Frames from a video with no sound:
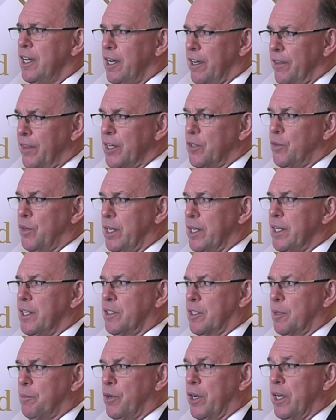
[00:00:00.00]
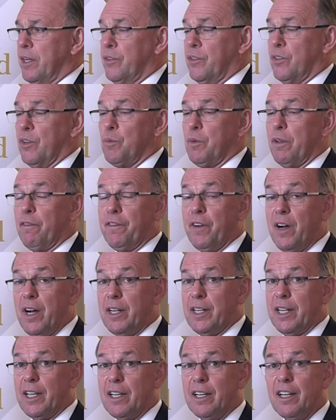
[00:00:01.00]
And that really is the breakthrough. And we're
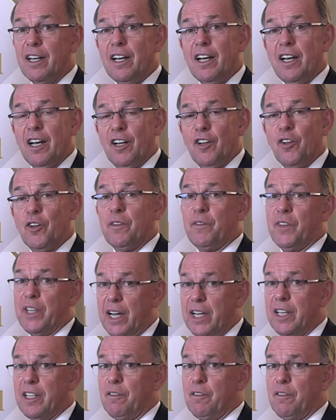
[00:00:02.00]
finding a lot of young